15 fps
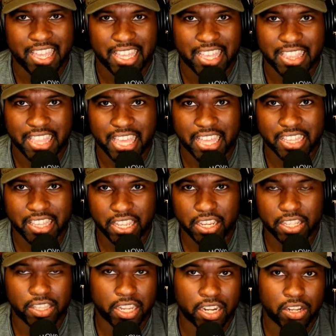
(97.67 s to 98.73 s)
that
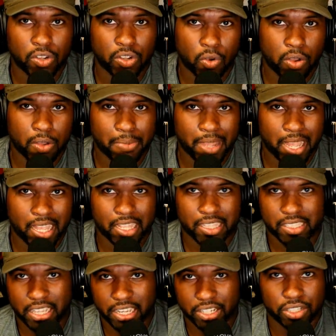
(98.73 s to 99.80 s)
they're going by a
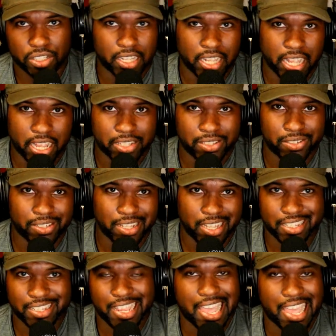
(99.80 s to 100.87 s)
section of geyser
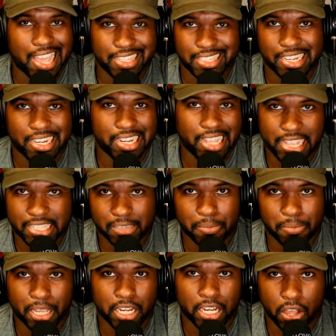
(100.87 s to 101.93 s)
that hasn't
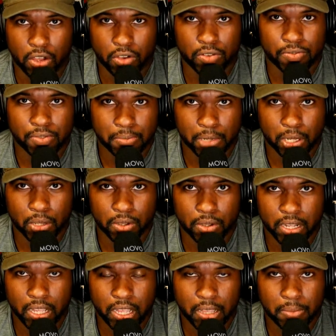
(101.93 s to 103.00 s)
been known for blowing
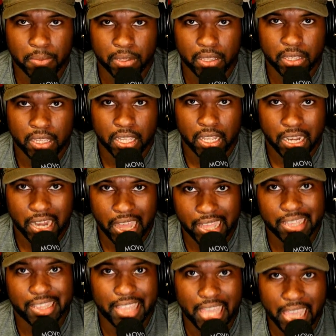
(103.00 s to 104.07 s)
up like
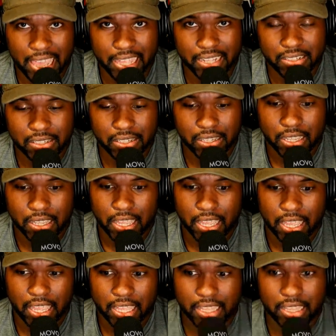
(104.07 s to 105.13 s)
that,
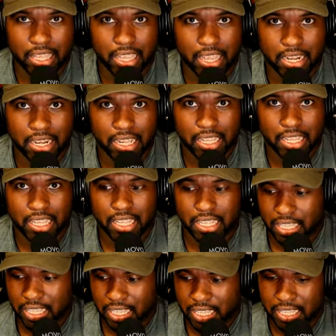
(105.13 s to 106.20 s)
and then
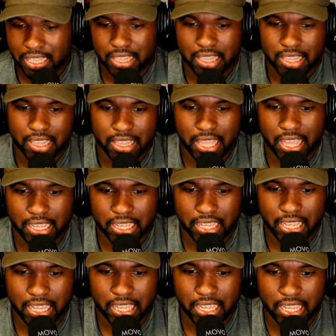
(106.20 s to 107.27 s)
they
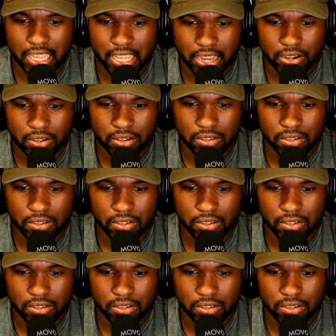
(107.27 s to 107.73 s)
get there